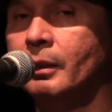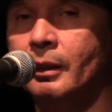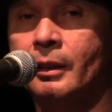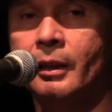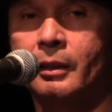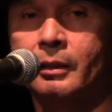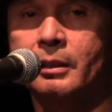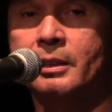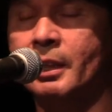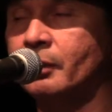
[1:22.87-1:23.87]
in a
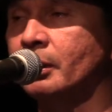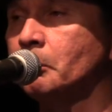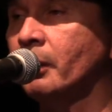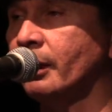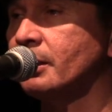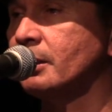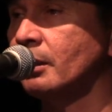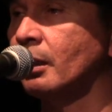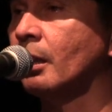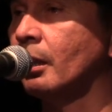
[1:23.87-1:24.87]
sacred place in
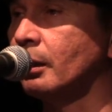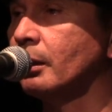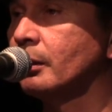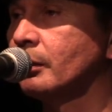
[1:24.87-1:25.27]
our heart.